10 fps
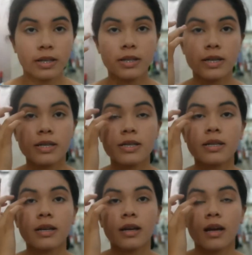
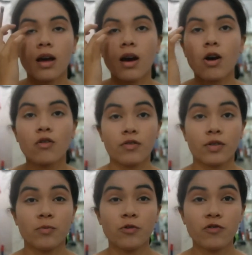this. Over
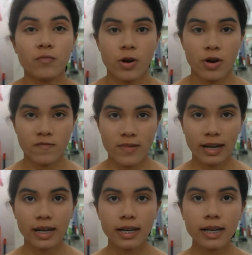the moving part of my
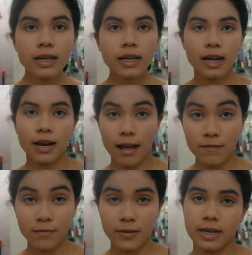lid, and I'll
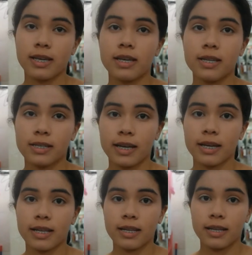be back in a
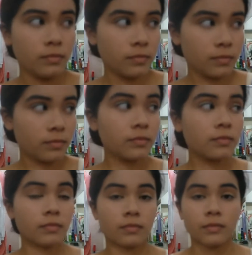second.
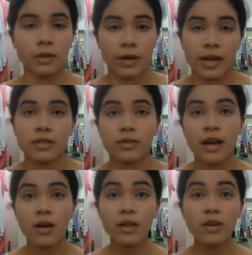Okay, so
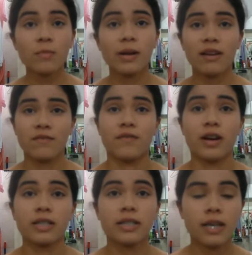now that you applied
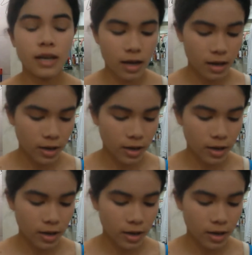Foxy,